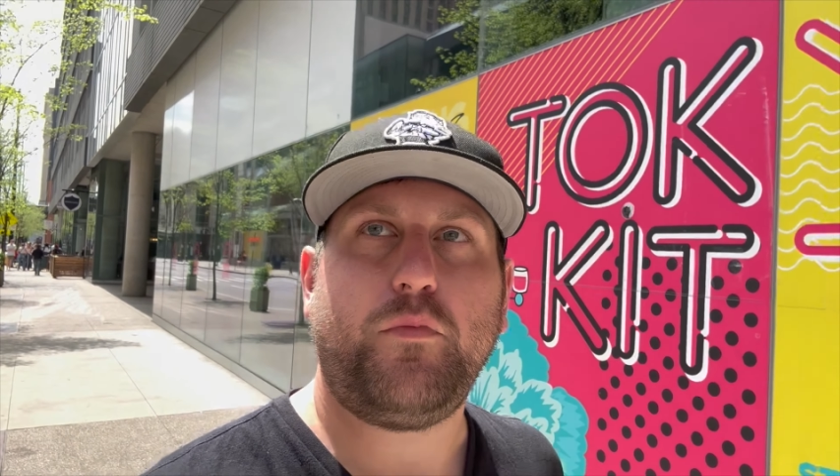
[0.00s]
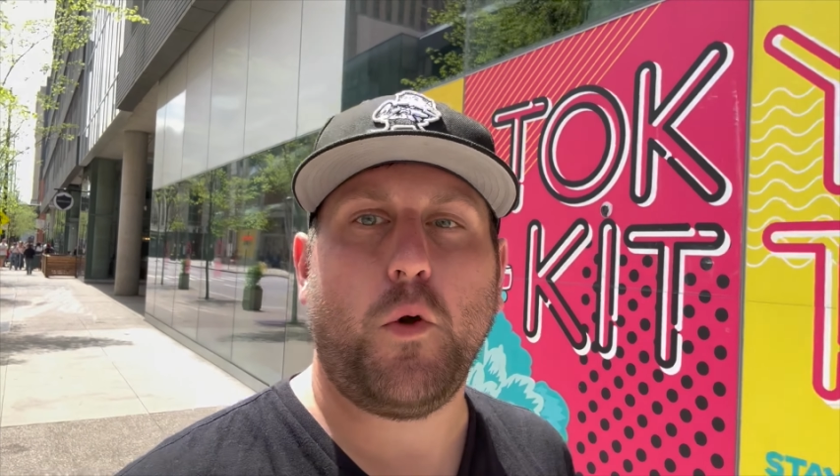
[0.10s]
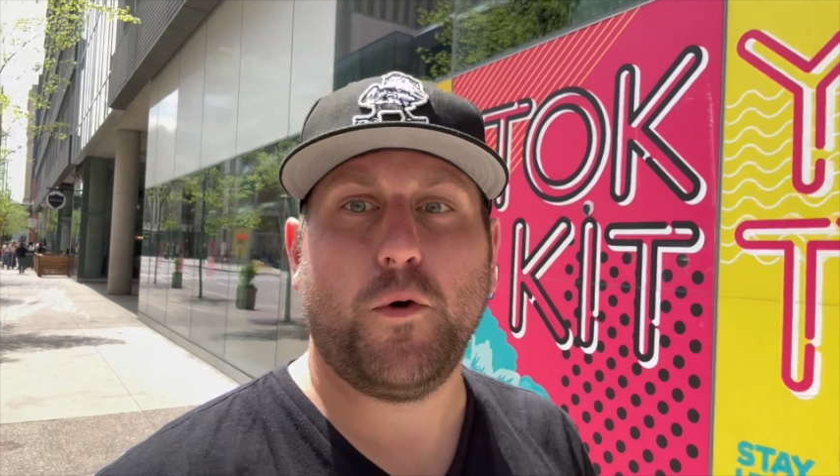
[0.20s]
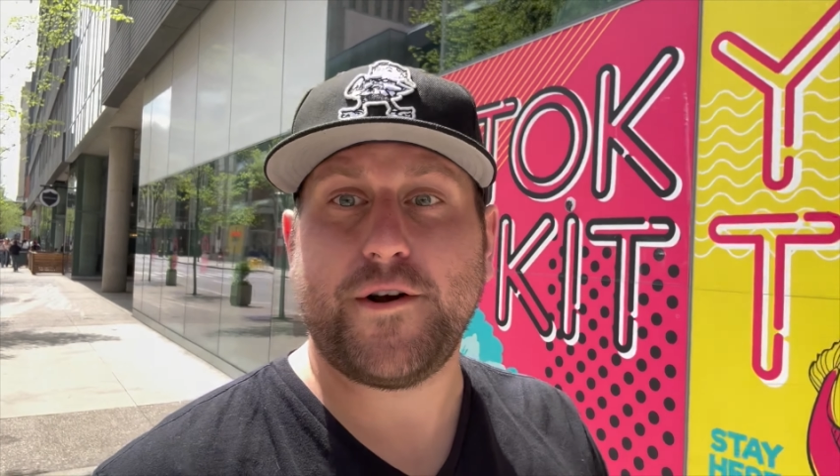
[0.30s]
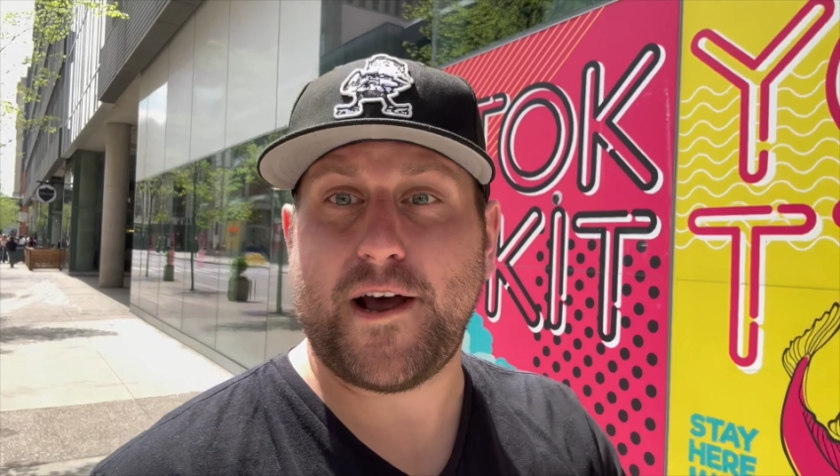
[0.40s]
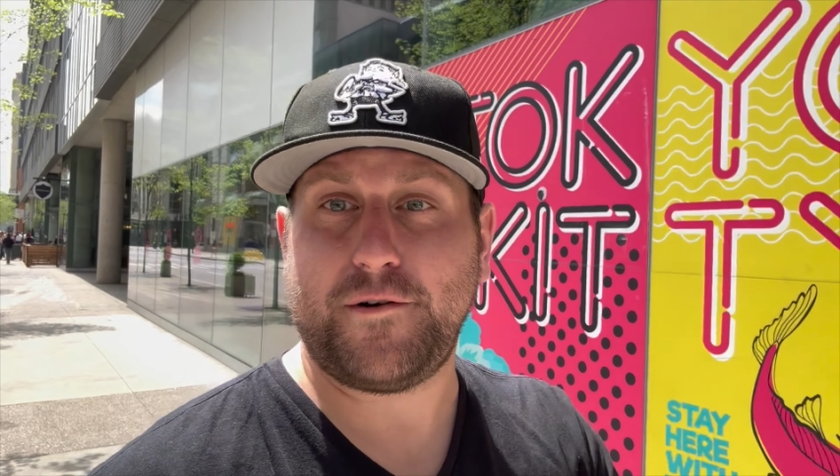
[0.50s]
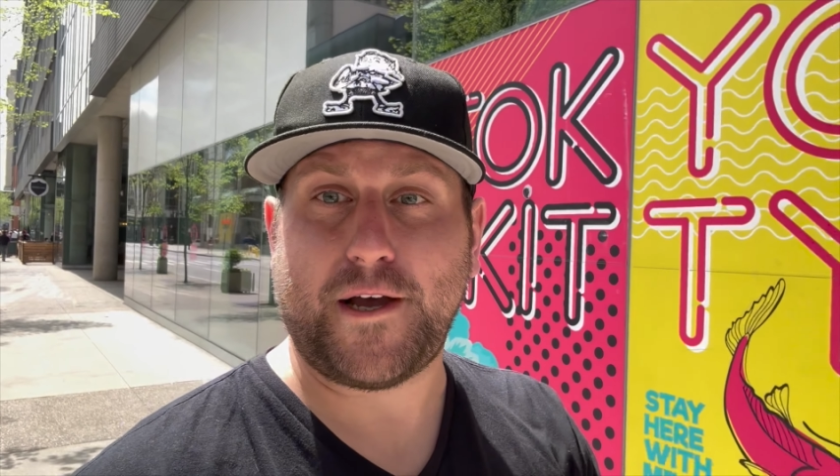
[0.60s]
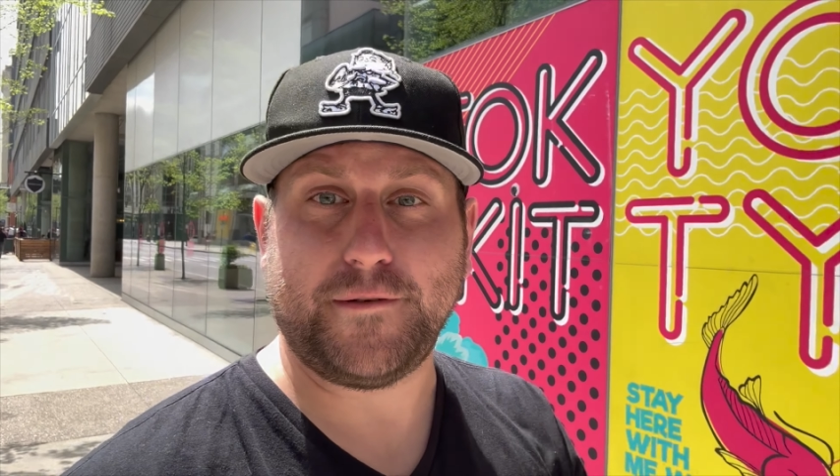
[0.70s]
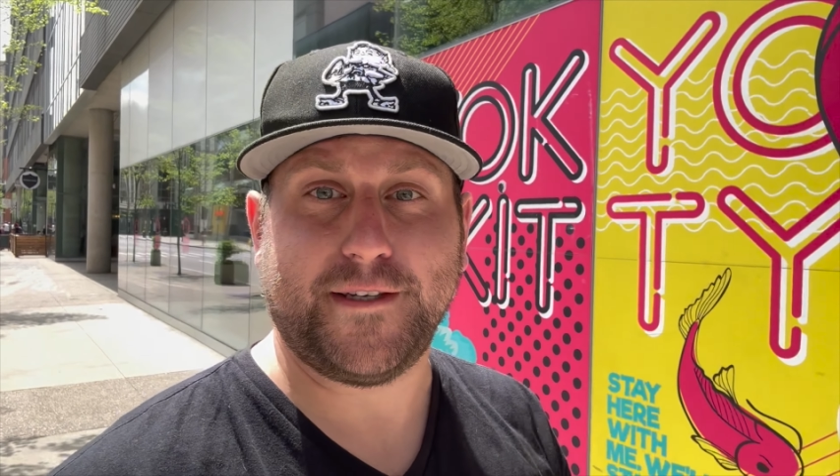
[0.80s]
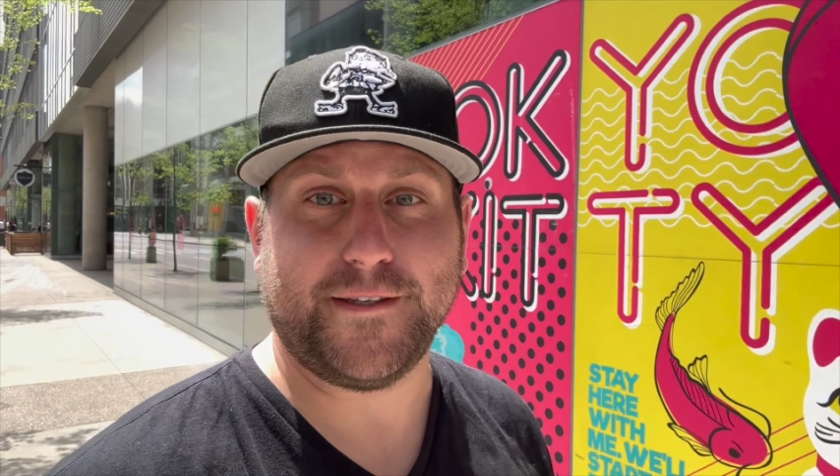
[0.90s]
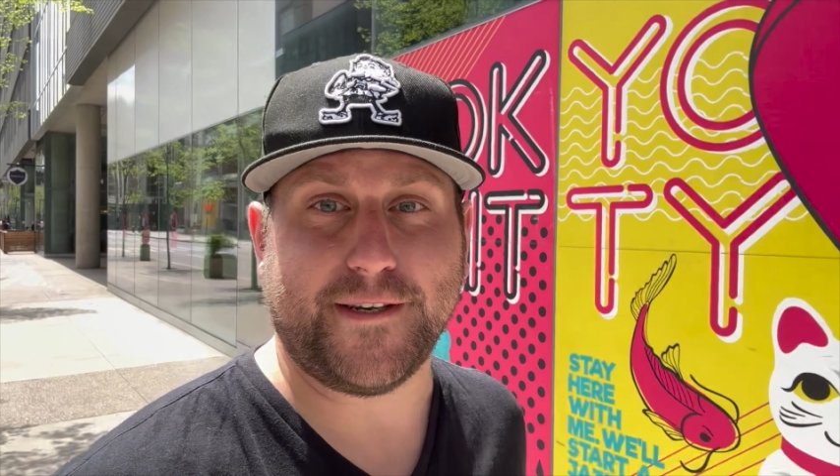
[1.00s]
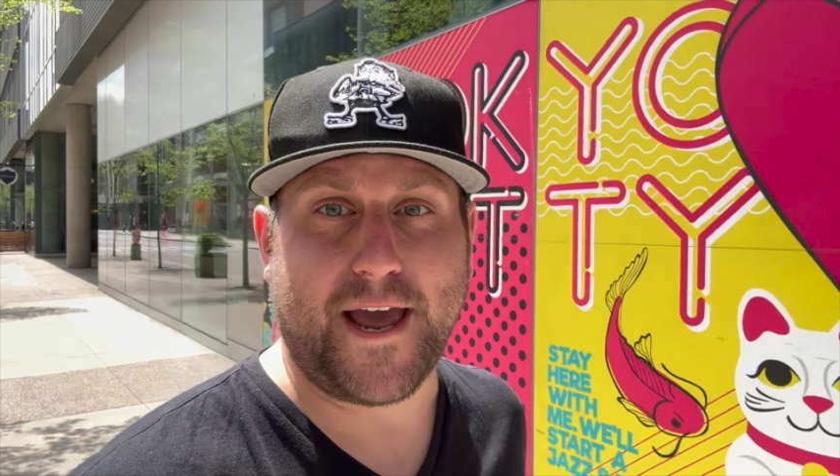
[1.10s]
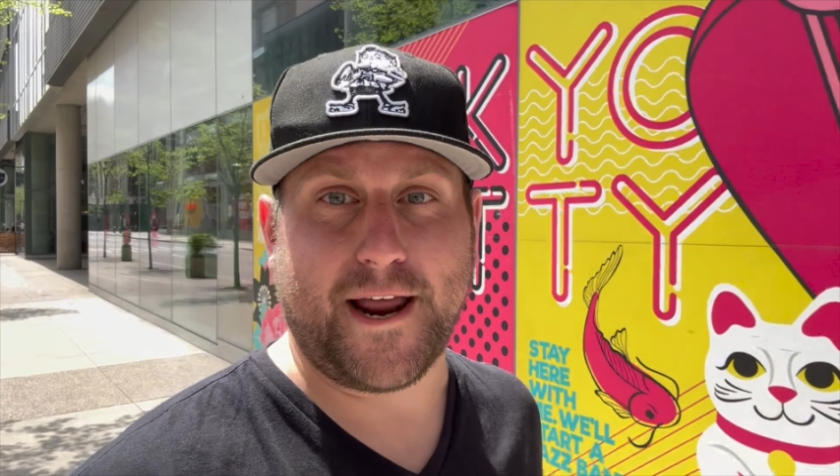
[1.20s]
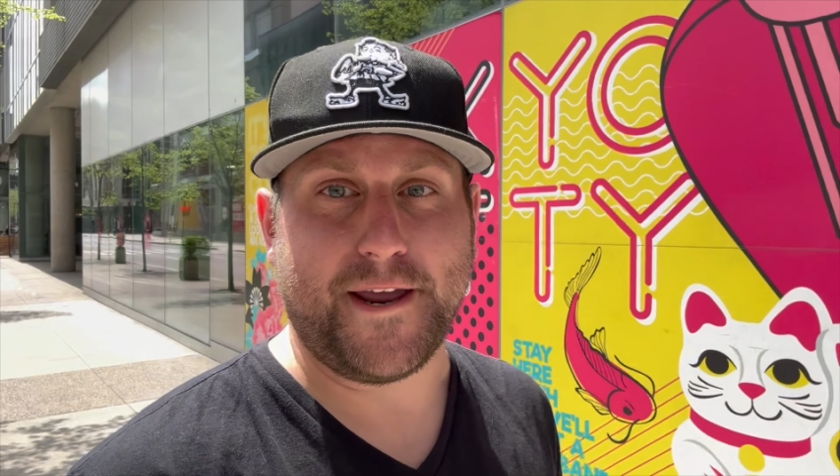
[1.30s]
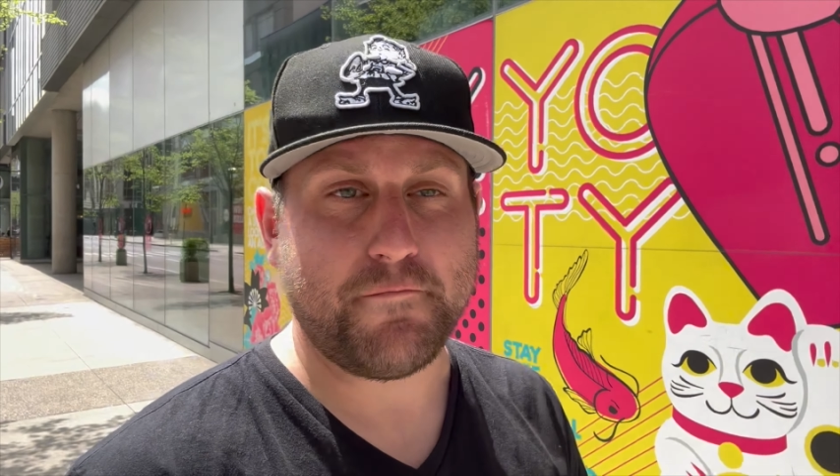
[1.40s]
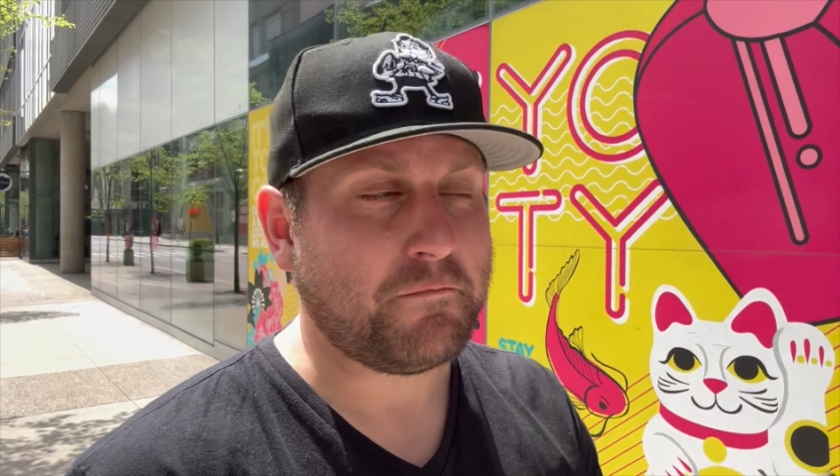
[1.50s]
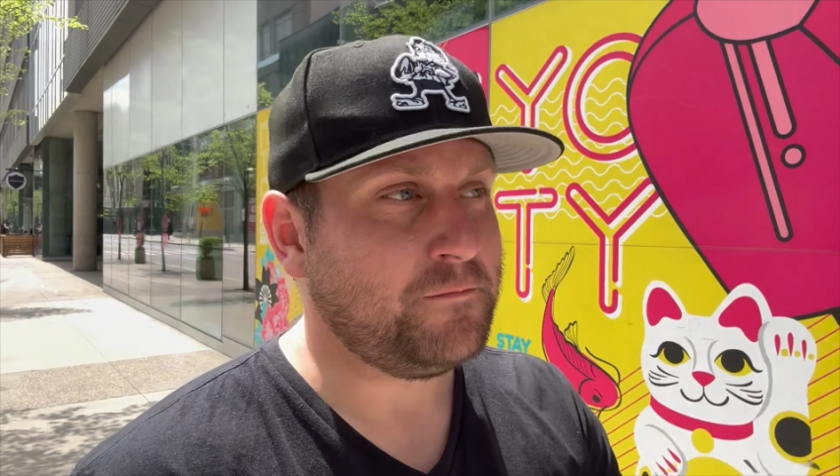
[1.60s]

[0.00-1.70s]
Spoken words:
we're in downtown Cincinnati,